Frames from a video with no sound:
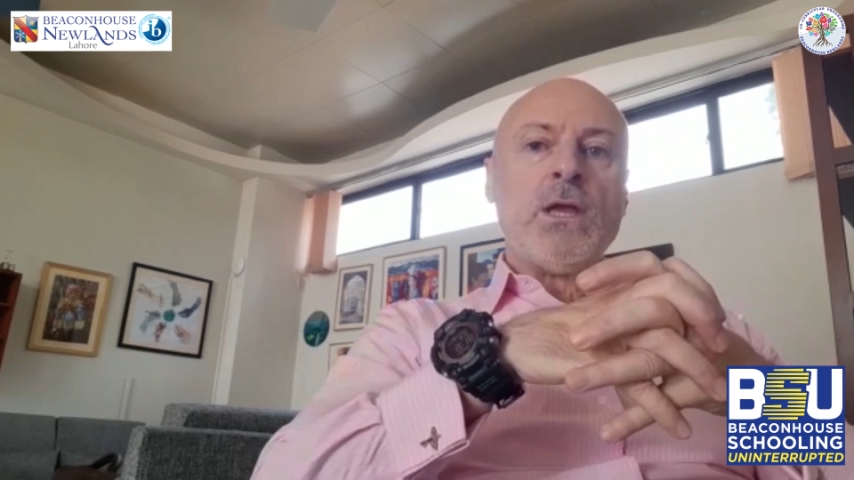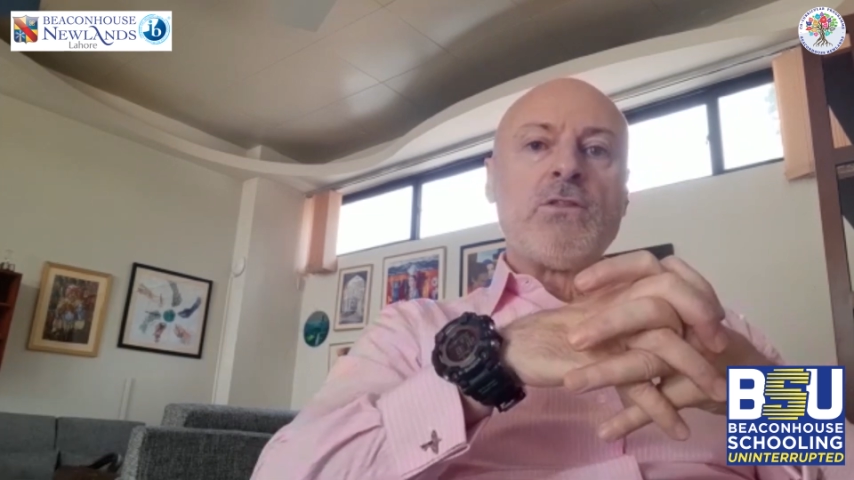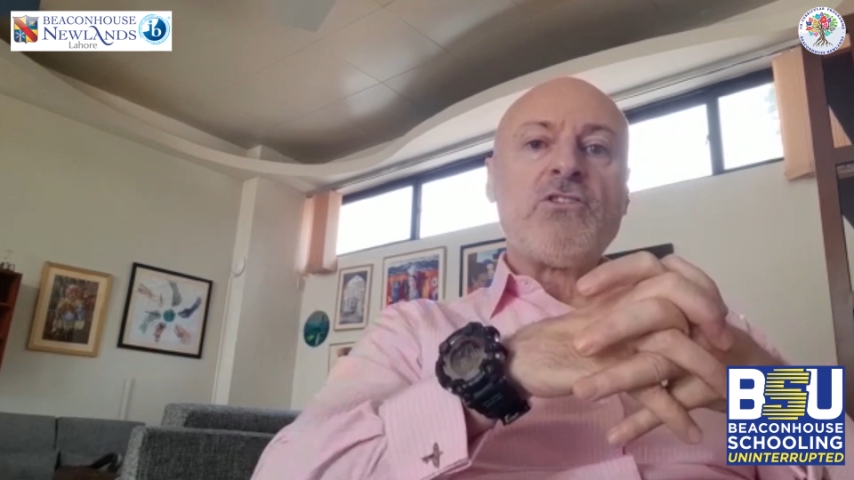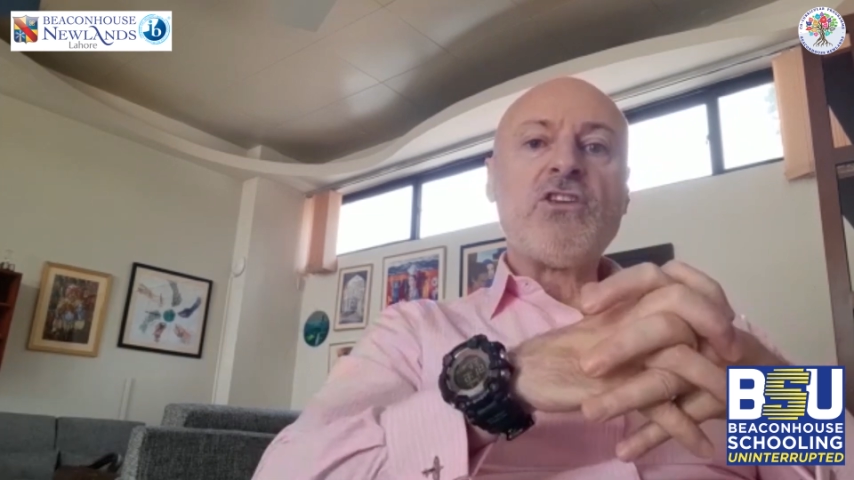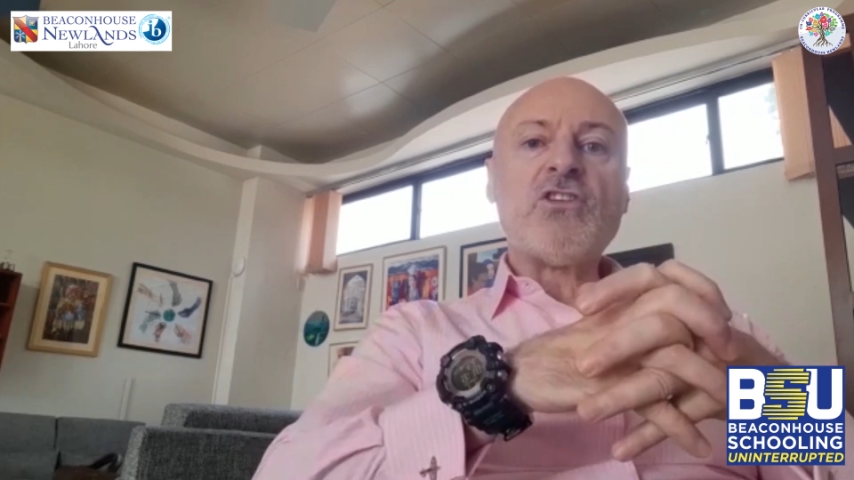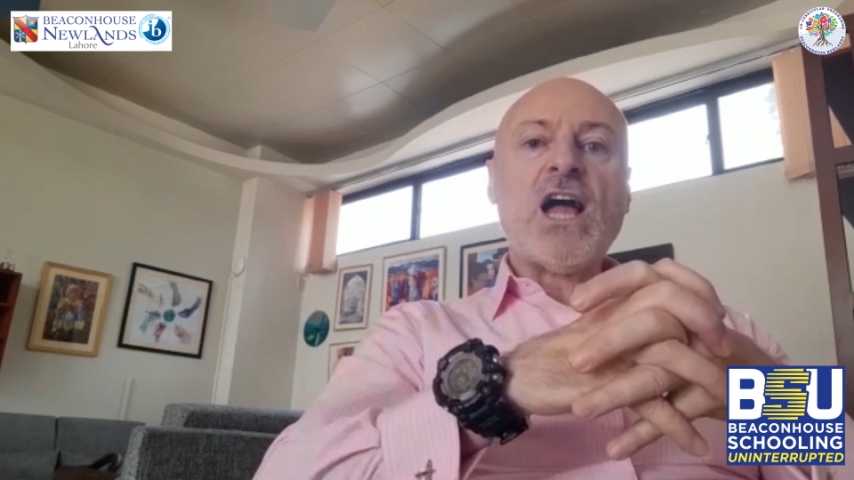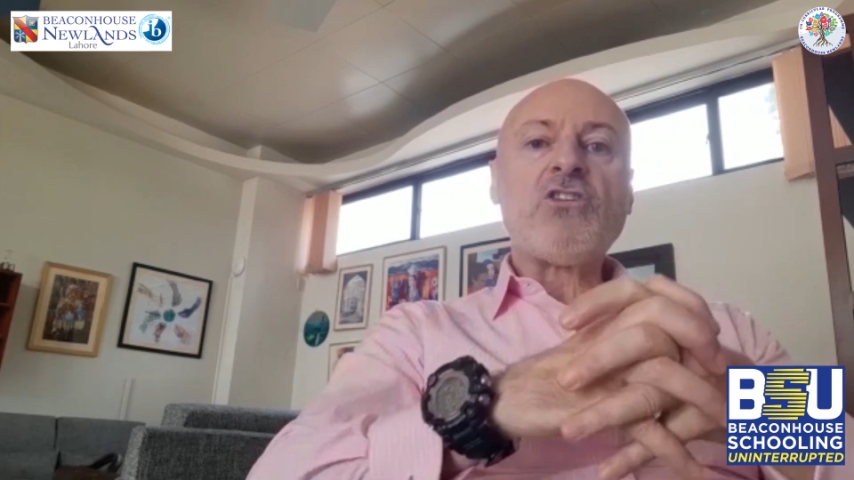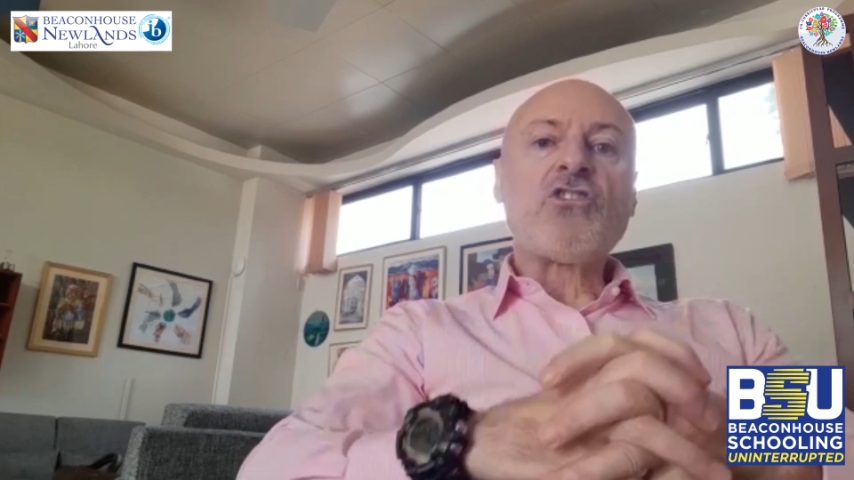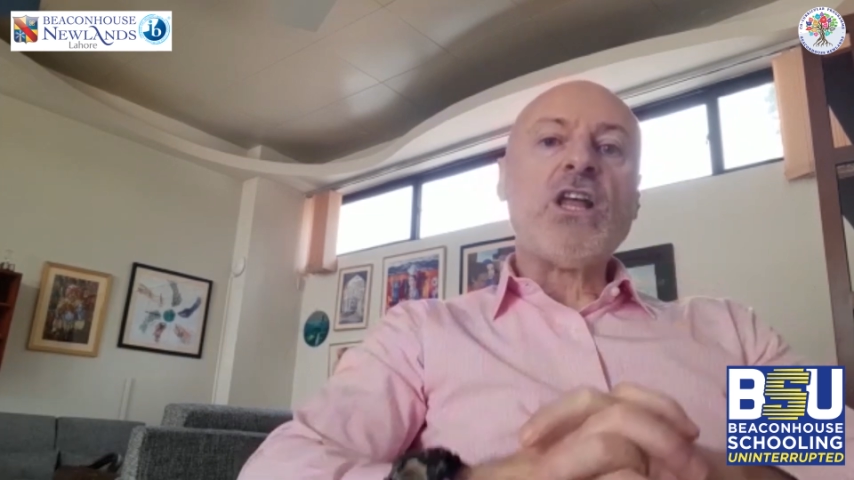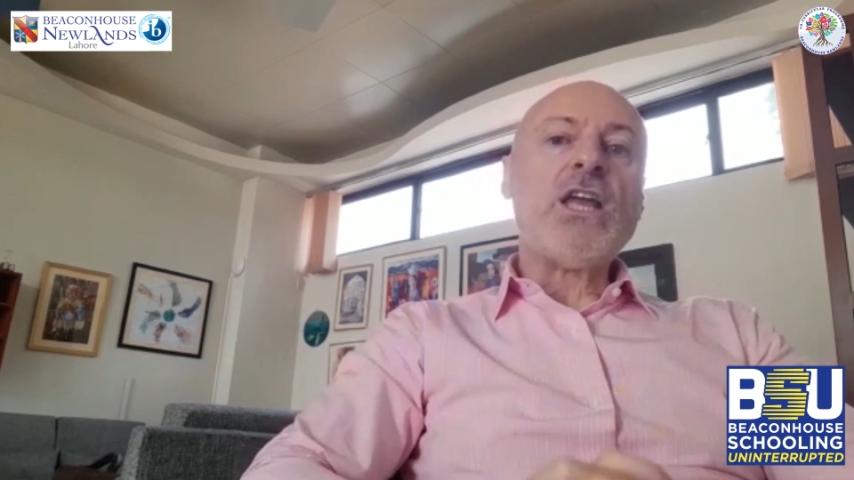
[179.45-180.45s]
This is
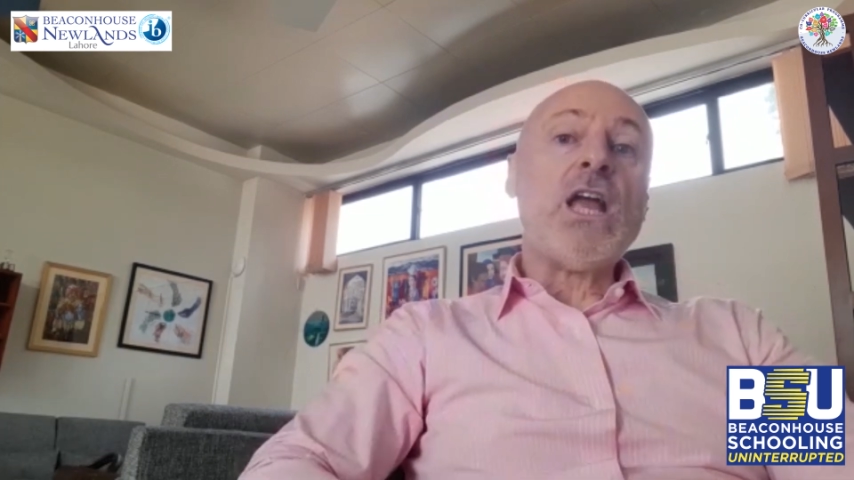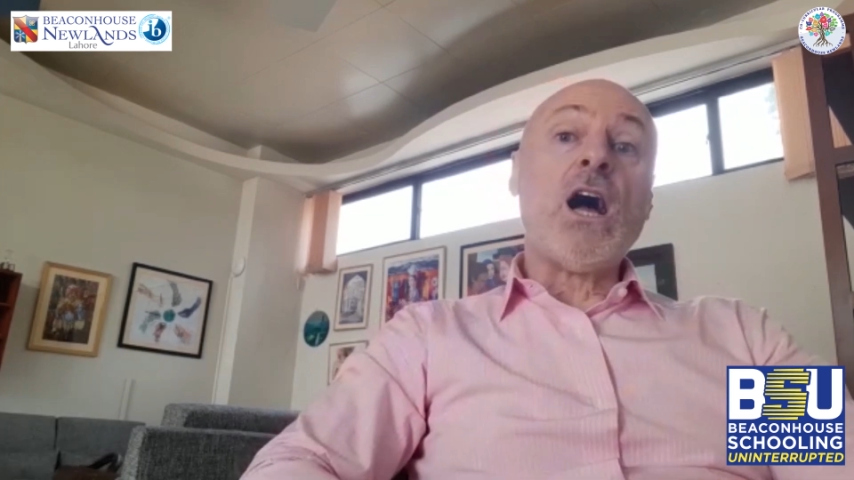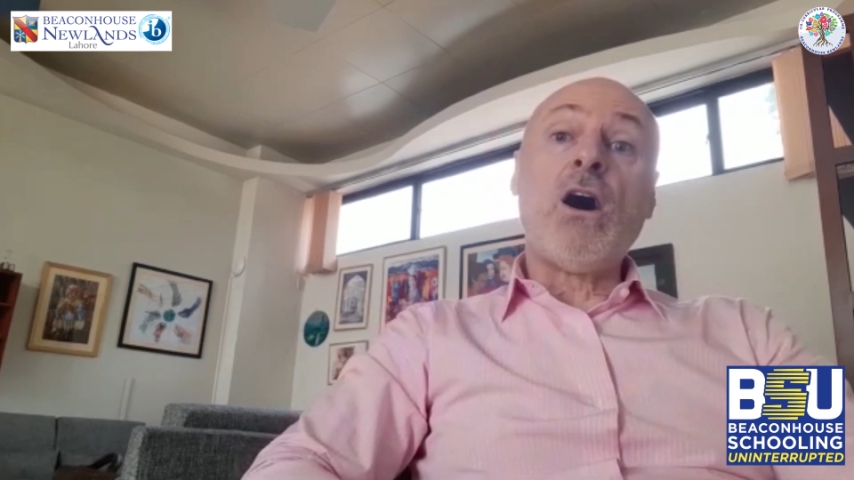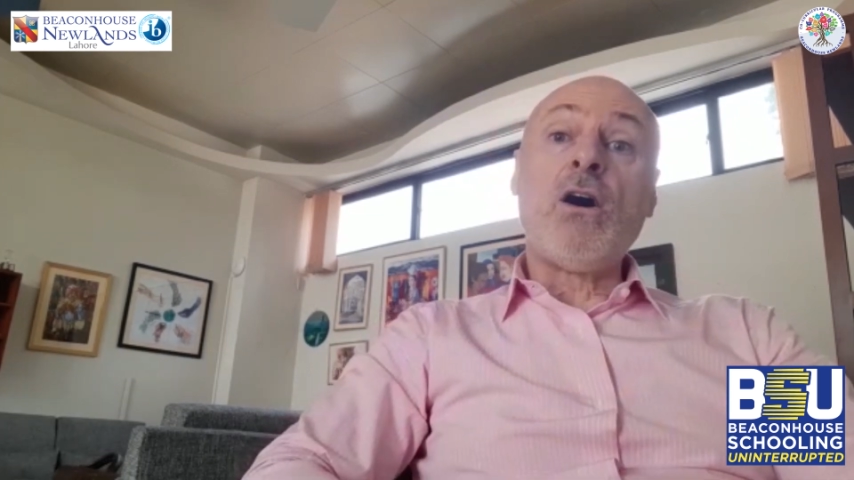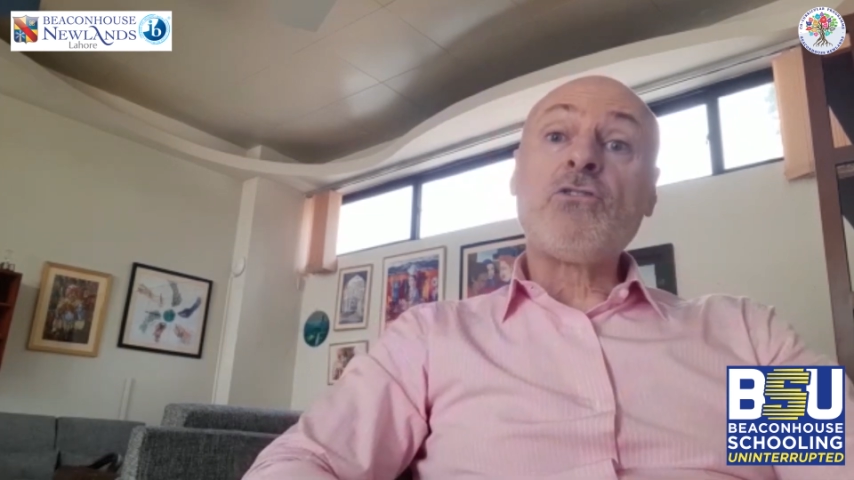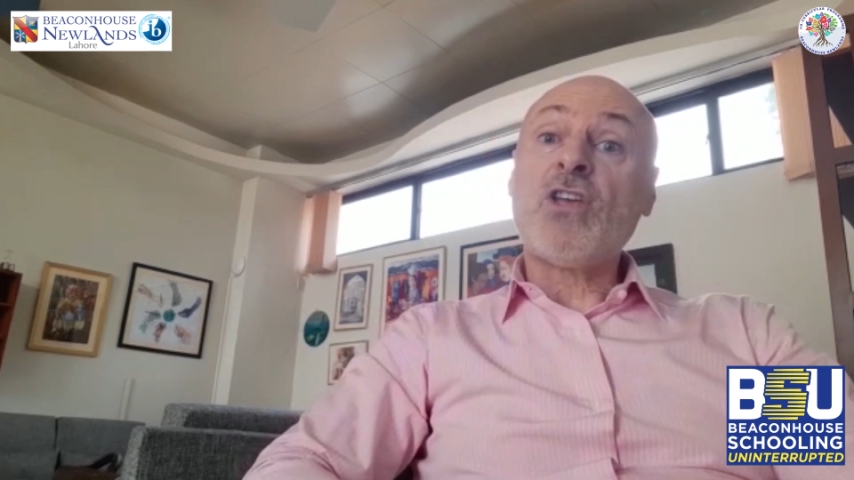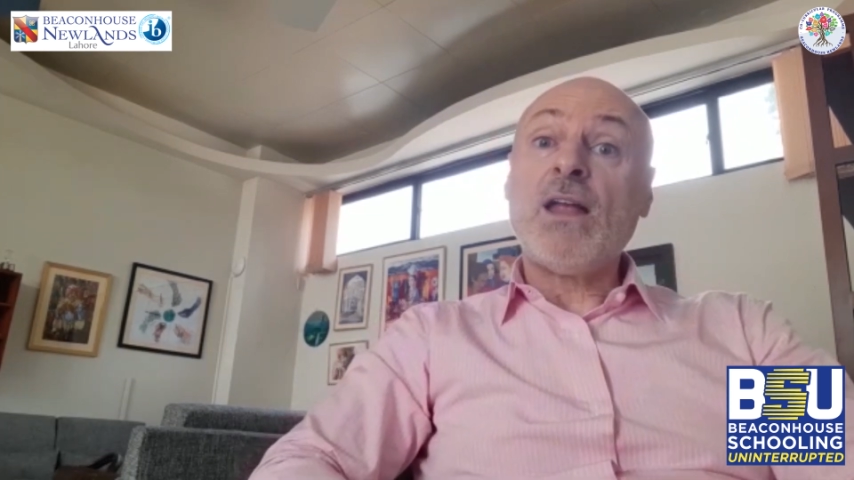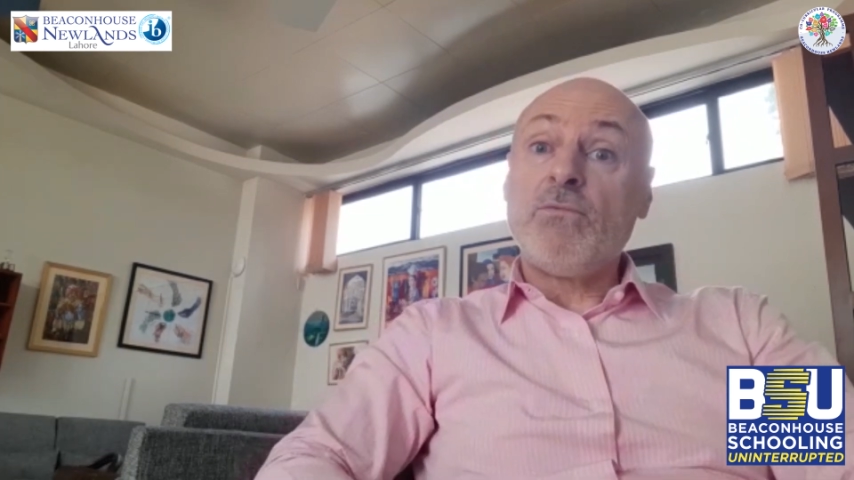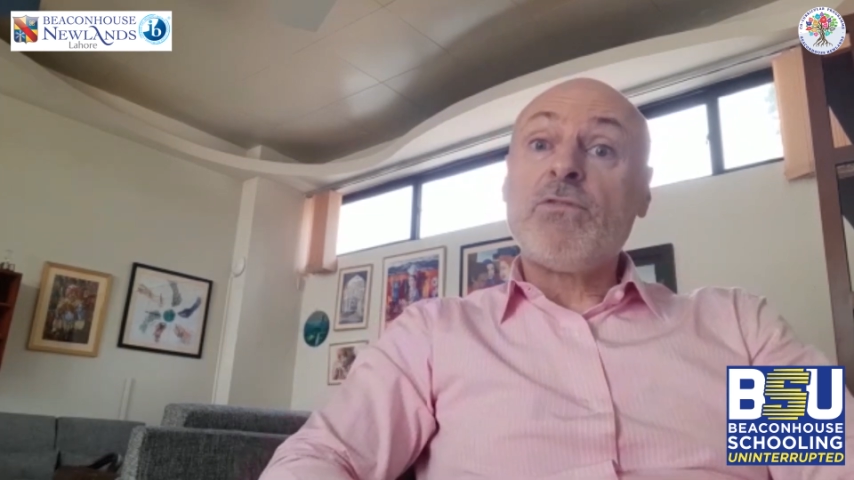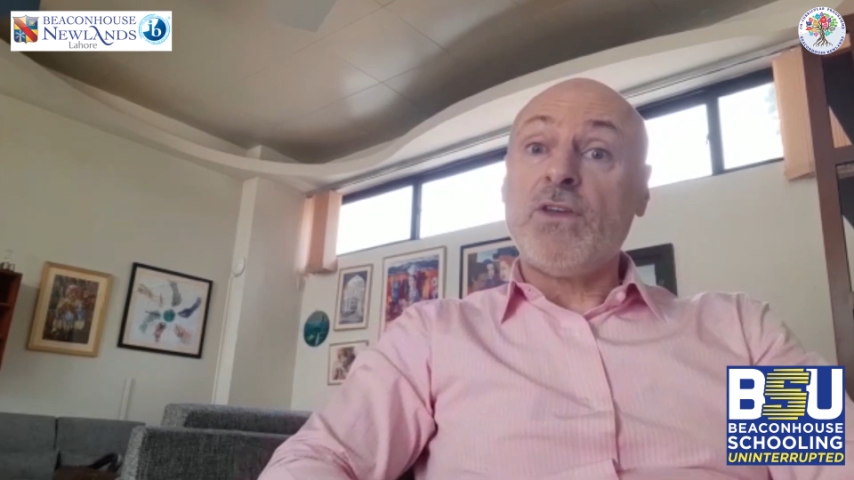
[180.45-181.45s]
actually our 10th